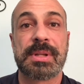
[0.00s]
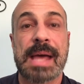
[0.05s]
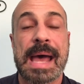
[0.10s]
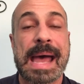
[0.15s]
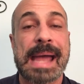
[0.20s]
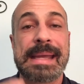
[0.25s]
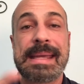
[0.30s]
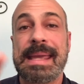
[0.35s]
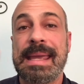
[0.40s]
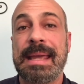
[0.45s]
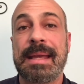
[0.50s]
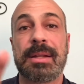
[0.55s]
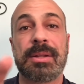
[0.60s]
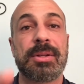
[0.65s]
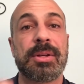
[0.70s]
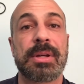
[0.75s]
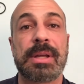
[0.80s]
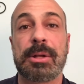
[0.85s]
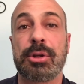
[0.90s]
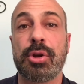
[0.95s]

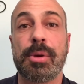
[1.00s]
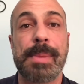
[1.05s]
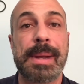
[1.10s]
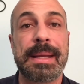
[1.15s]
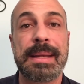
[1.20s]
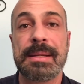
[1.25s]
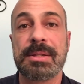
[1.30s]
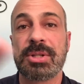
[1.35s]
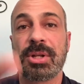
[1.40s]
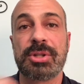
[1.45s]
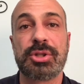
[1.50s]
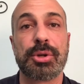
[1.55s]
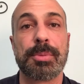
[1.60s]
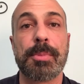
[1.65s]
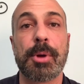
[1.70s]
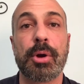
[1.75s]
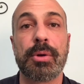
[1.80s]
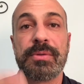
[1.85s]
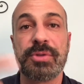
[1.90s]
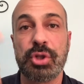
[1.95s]
Nobody can judge your
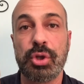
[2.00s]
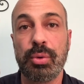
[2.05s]
motives.